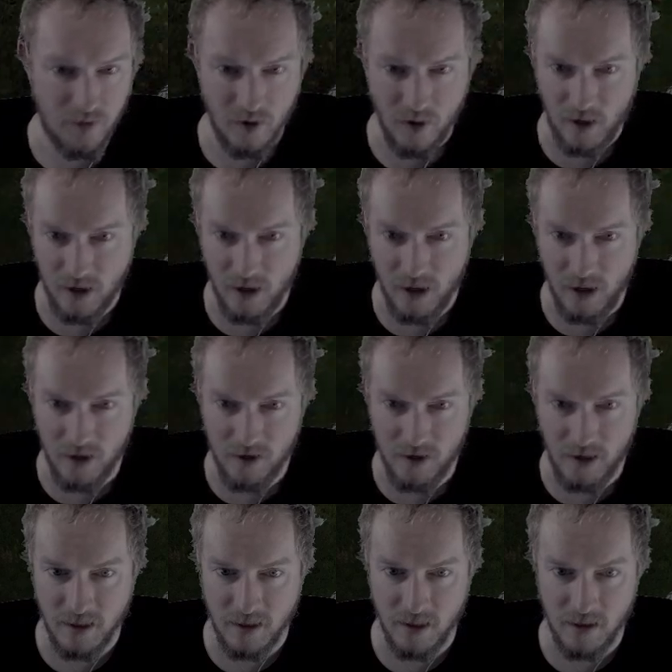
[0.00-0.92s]
I kind of
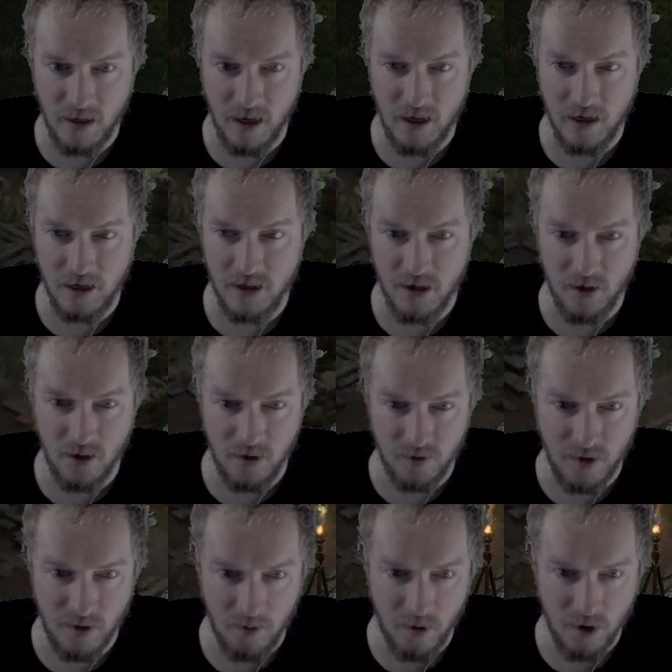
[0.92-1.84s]
like the light show
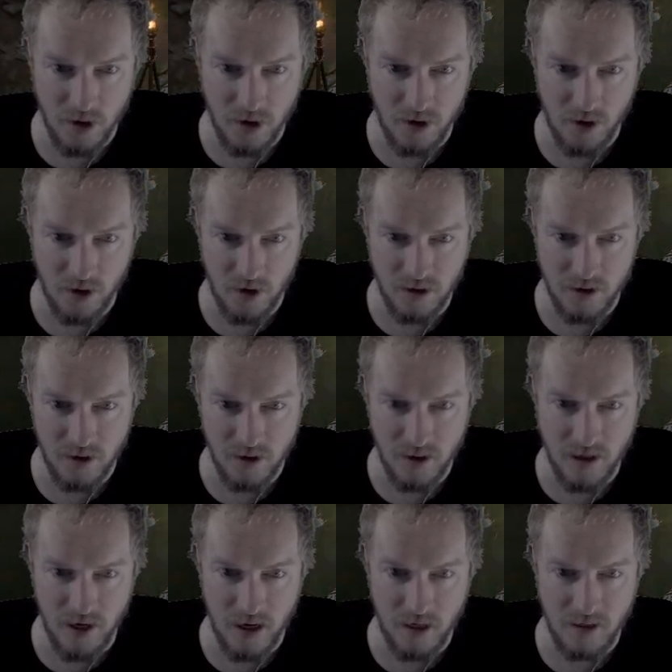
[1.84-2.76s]
of the martial arts
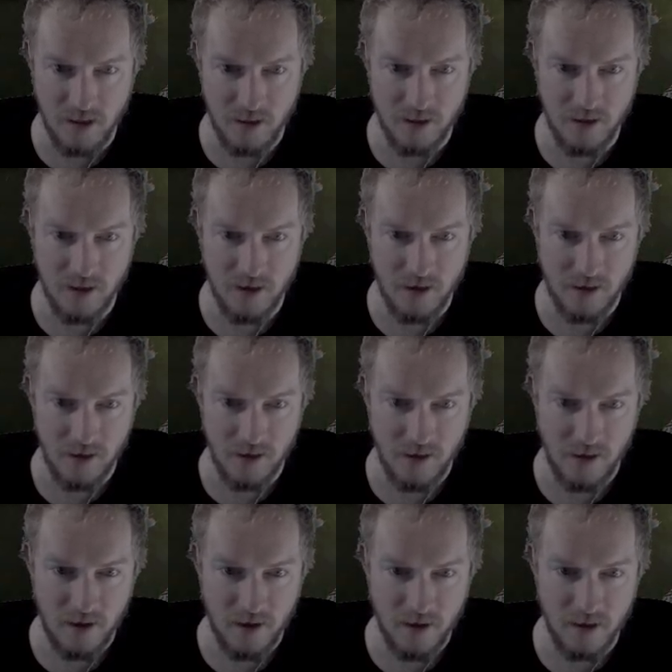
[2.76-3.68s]
assassin.
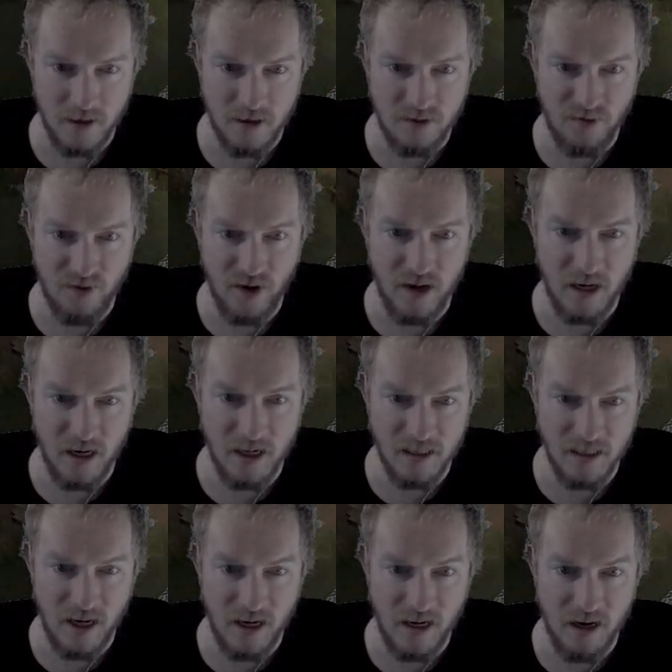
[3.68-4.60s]
And it's funny because I